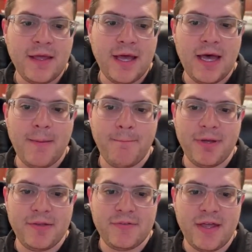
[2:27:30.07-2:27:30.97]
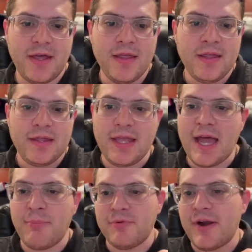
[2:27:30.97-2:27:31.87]
Yeah,
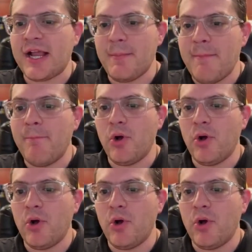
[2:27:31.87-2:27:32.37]
I would recommend